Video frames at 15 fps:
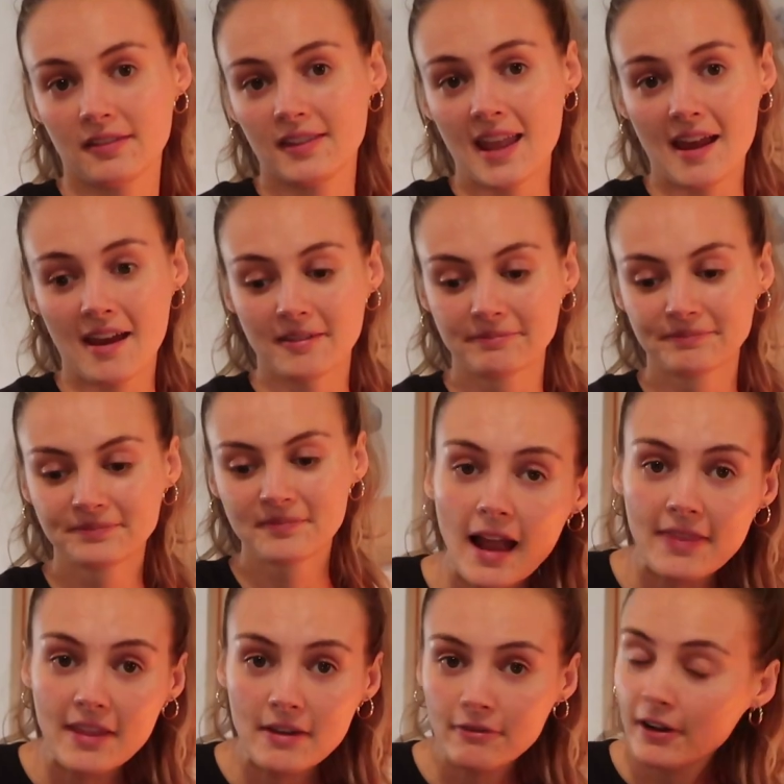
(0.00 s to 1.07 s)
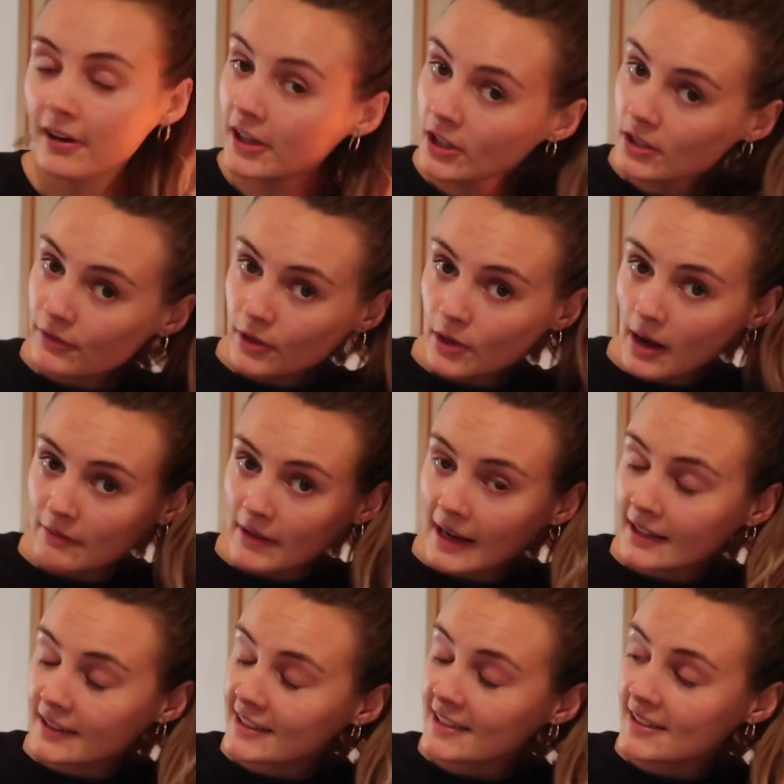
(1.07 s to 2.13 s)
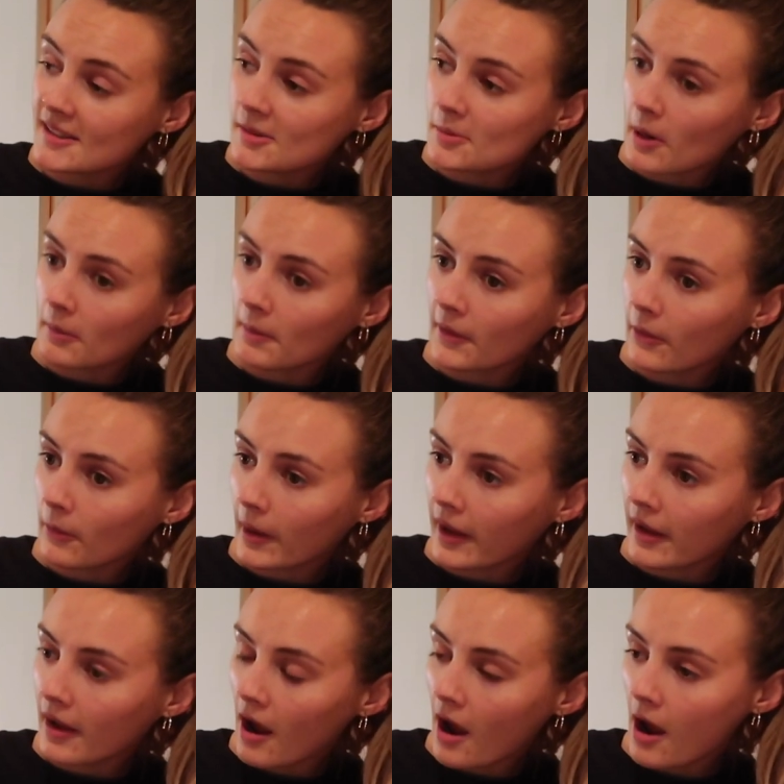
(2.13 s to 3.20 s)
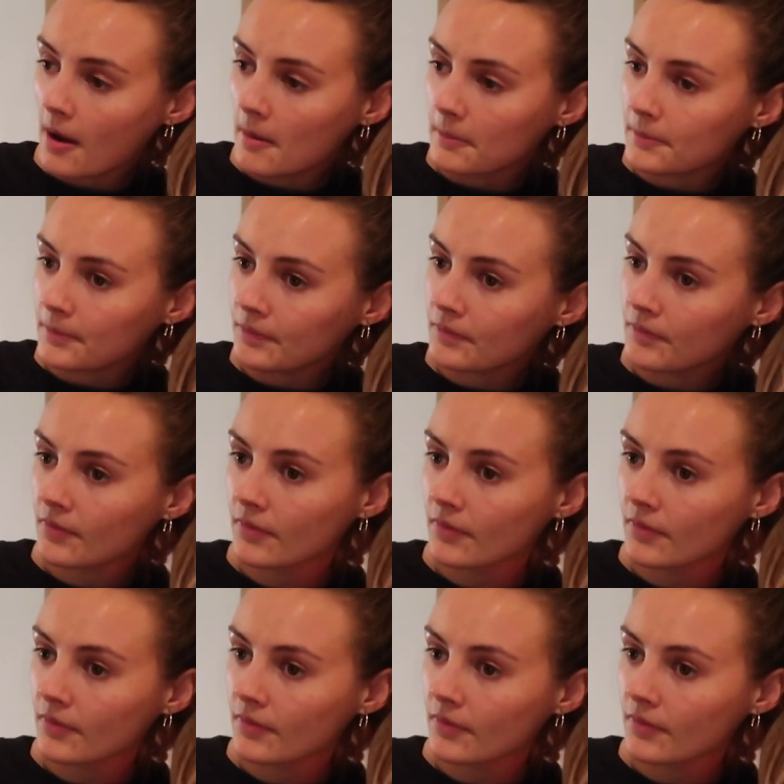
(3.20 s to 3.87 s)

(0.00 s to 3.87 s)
the air. And they're very good if you have allergies as well, by the way. That's